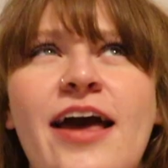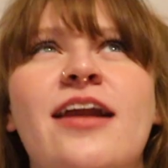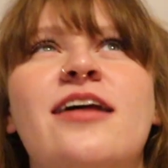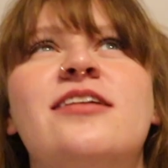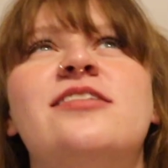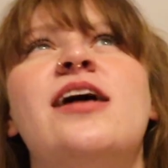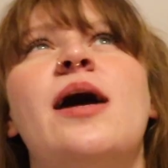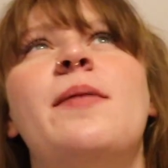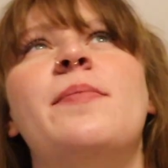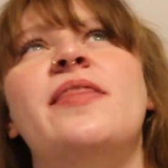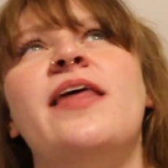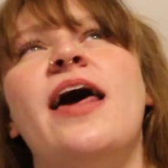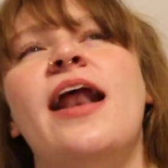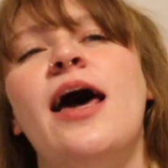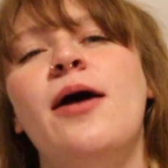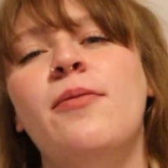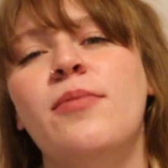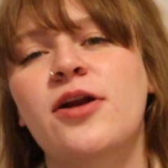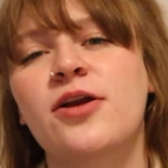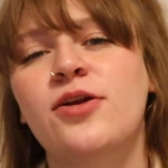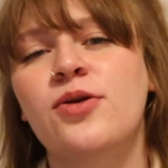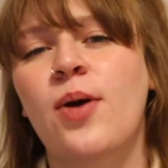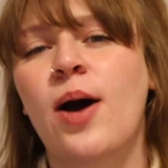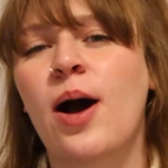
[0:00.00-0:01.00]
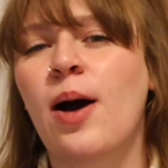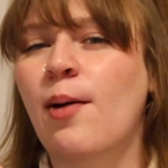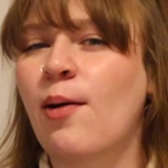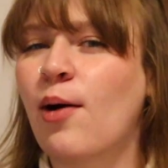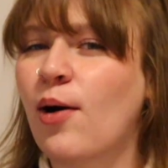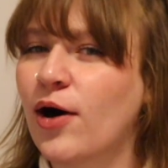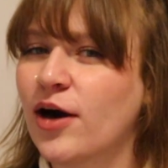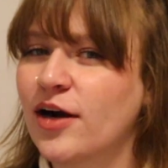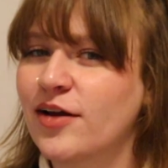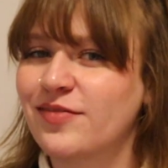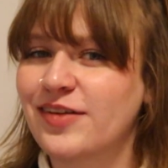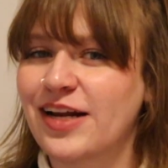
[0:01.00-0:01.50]
And on top of that, I want to know how
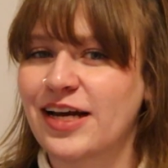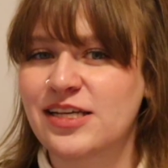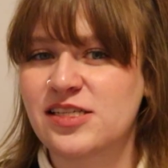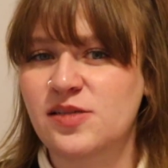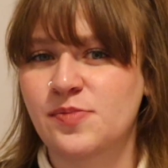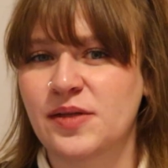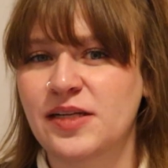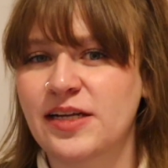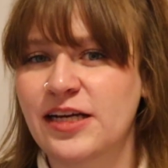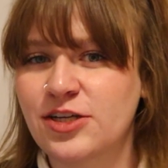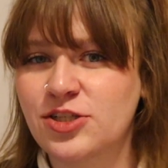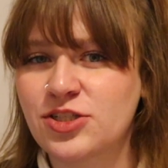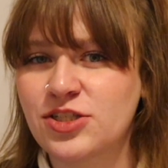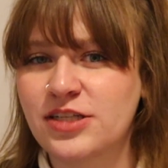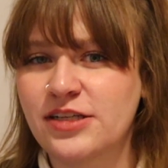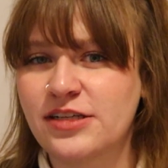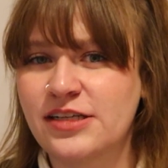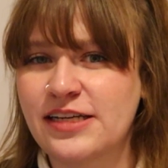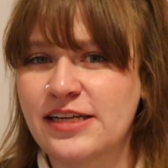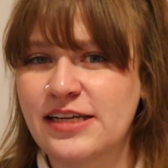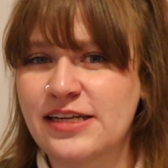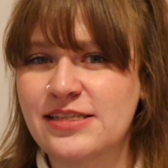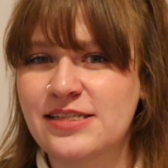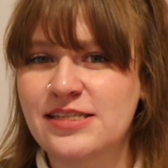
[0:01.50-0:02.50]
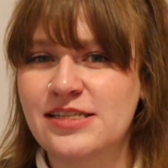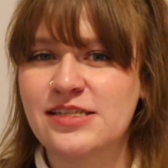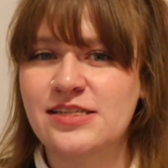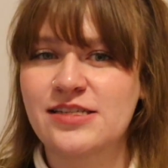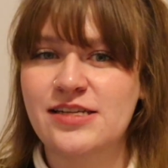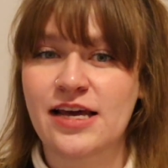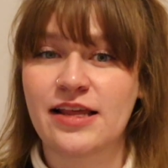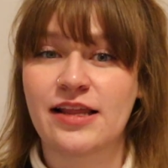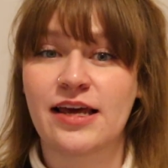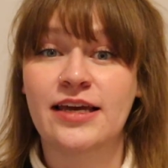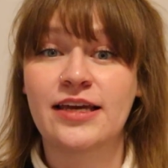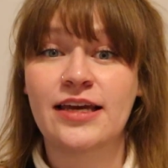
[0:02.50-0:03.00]
hard of an explanation it is to
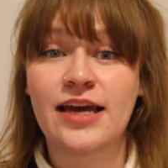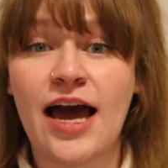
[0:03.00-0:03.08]
say like,